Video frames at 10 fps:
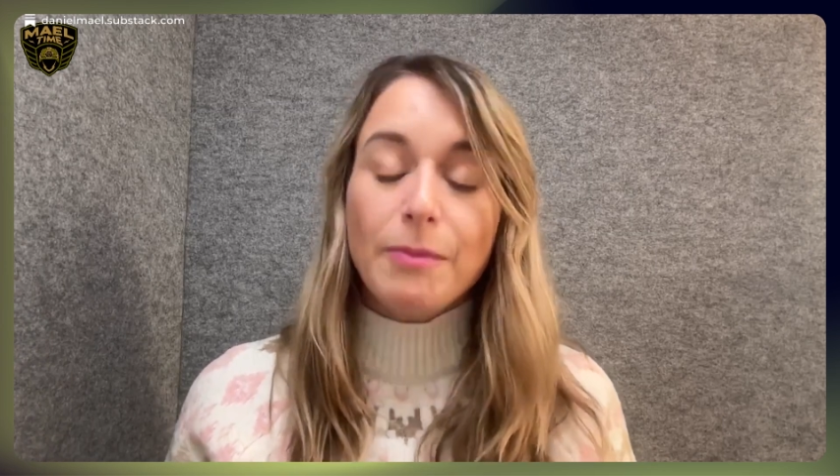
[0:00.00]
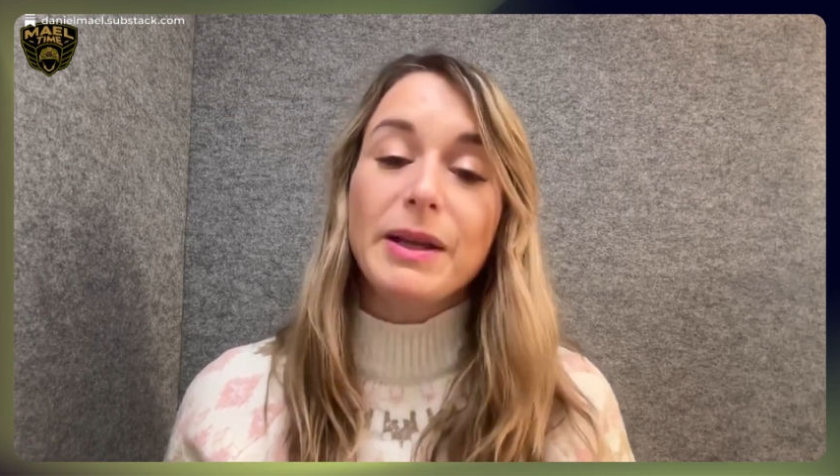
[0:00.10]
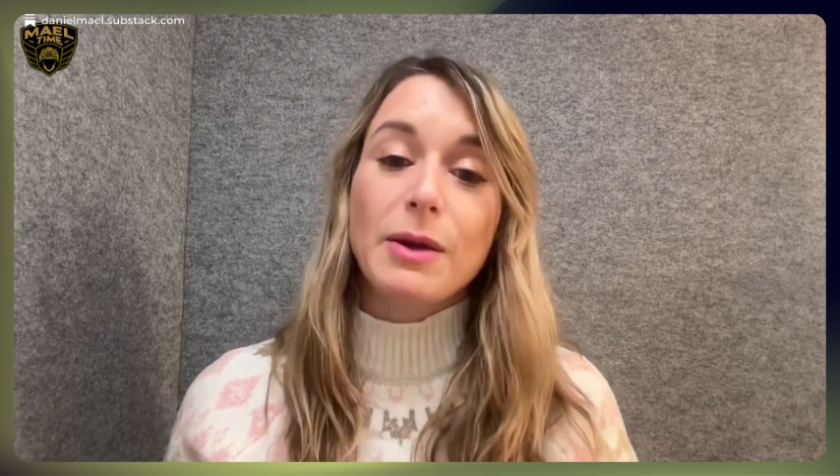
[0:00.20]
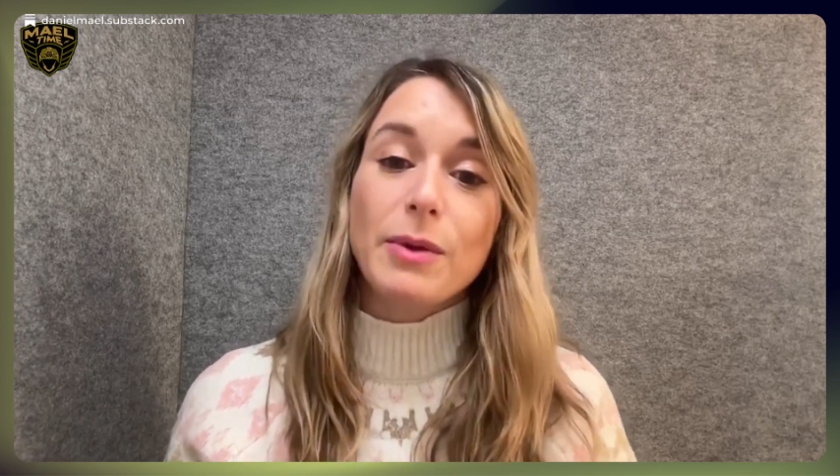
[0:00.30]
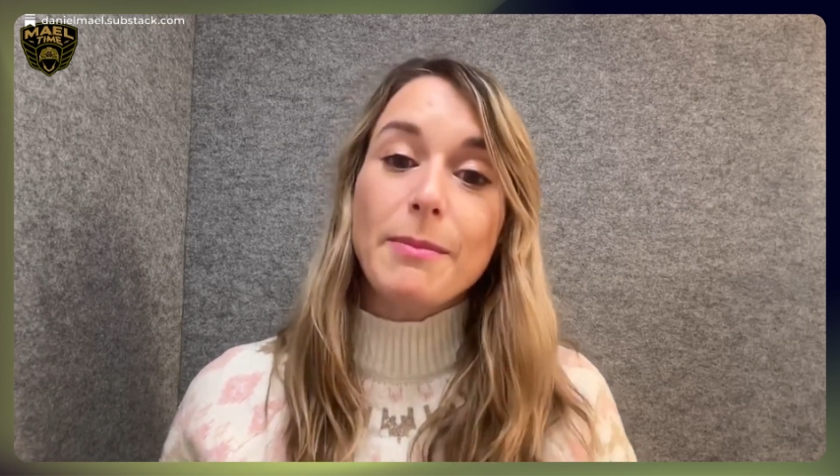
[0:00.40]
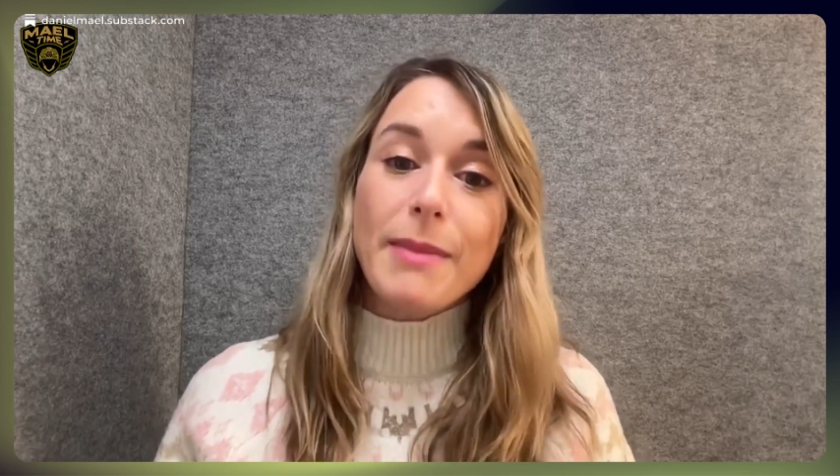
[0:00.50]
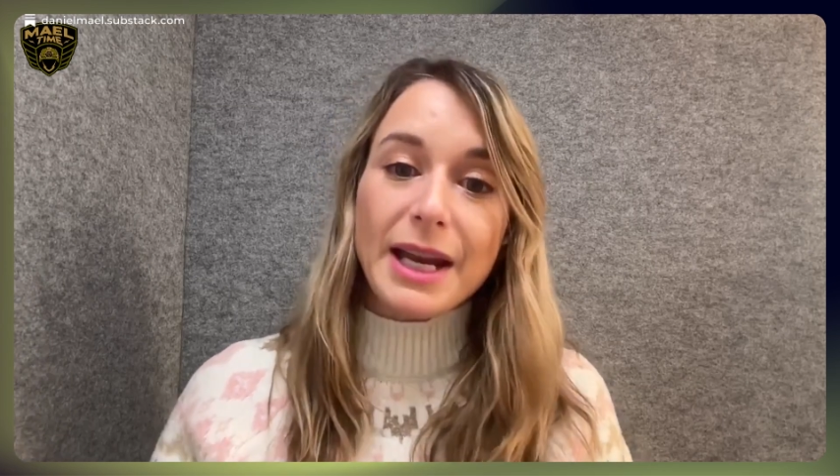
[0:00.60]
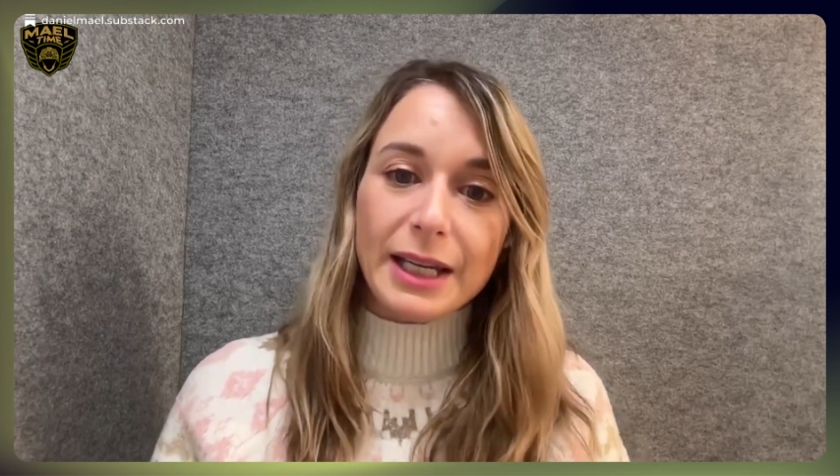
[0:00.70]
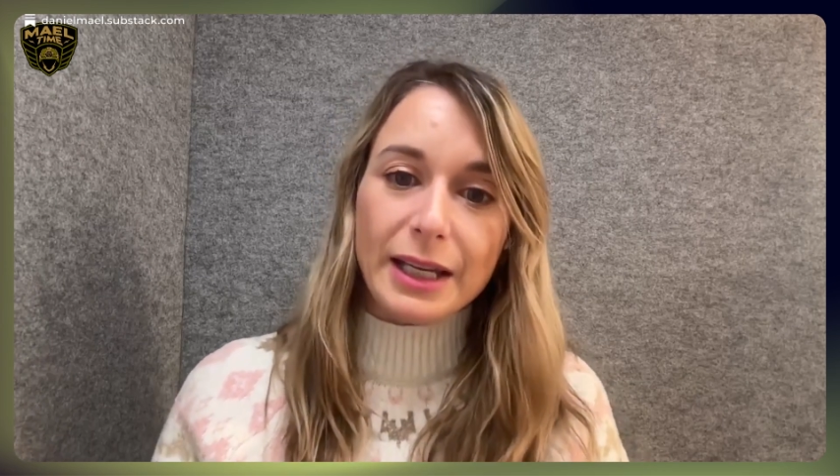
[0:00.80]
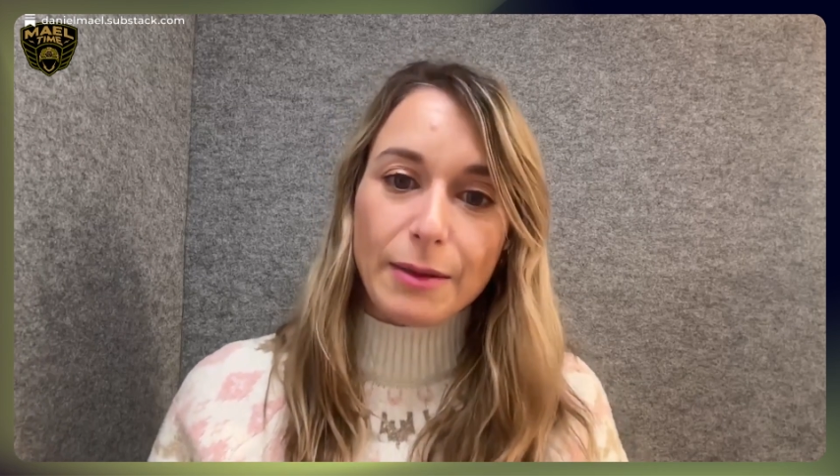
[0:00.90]
But there were
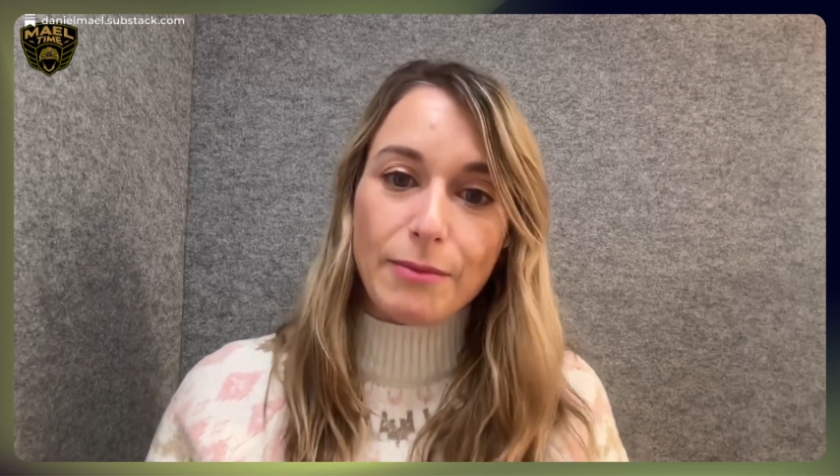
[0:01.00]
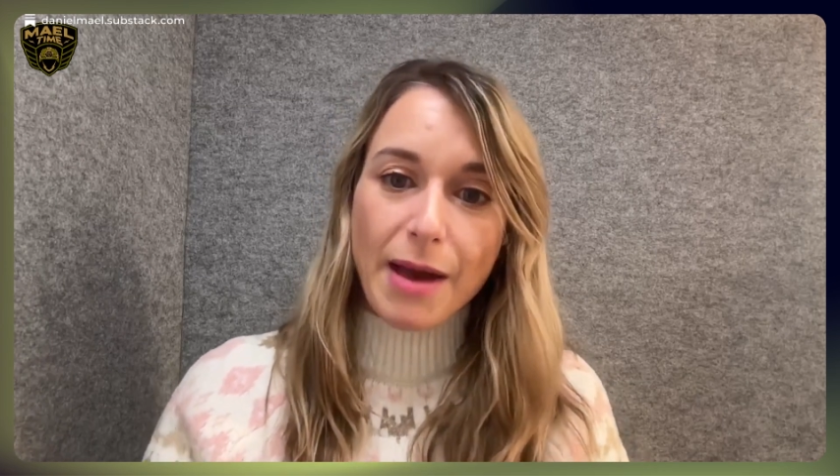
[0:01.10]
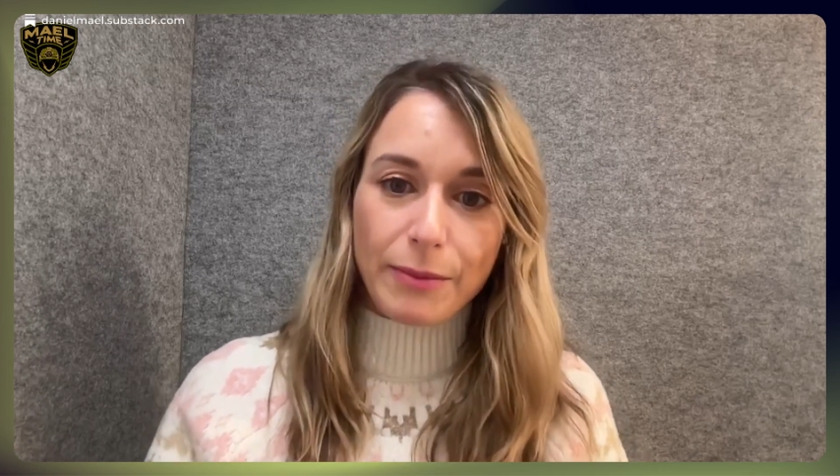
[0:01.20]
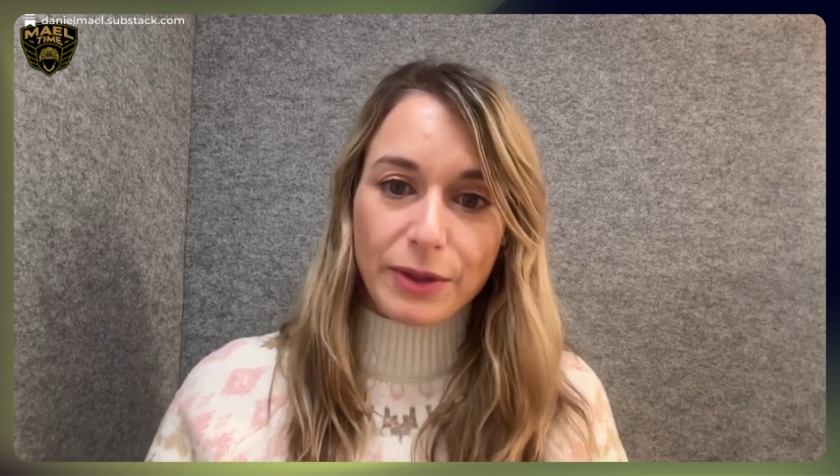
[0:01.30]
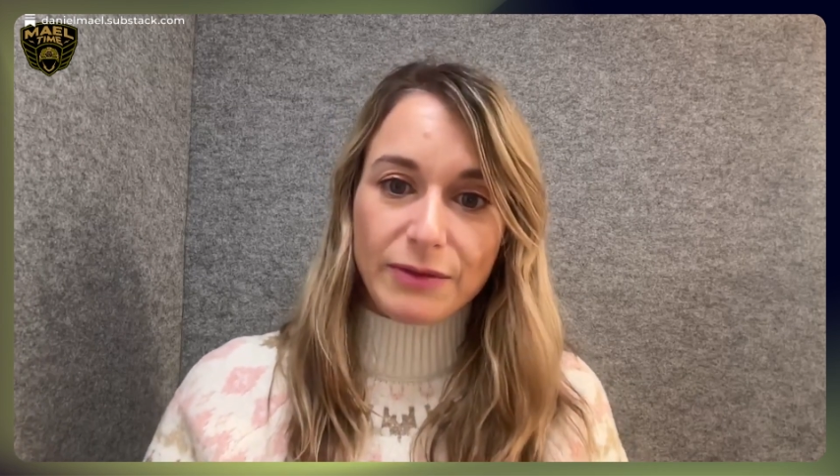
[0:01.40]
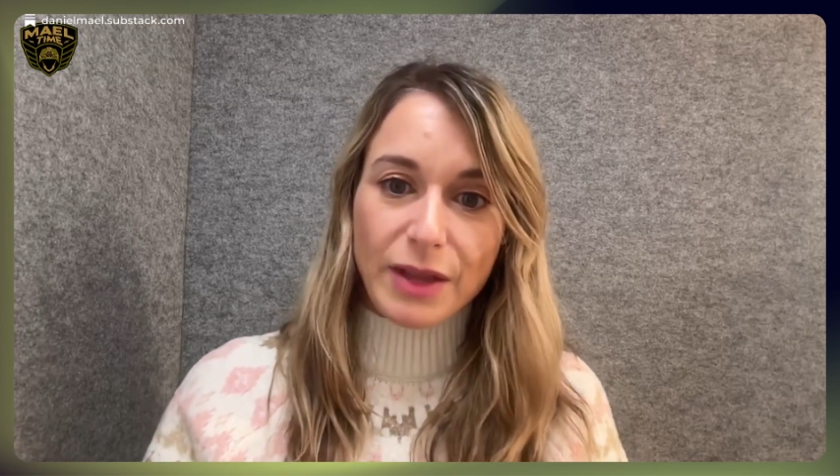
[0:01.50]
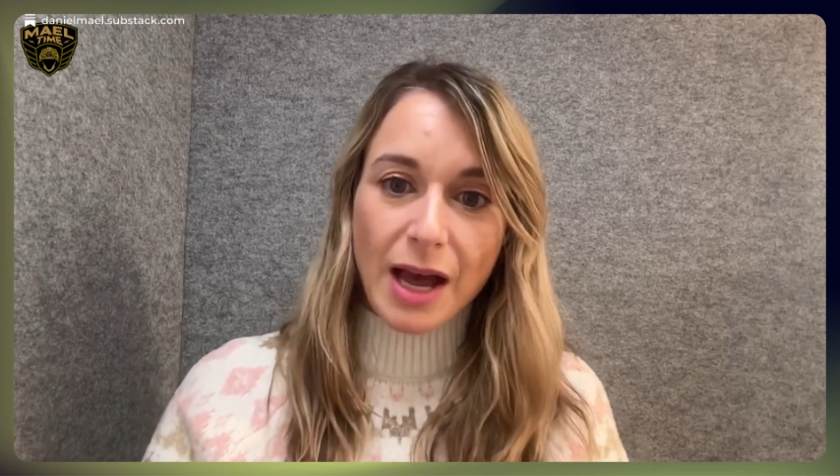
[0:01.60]
many members of the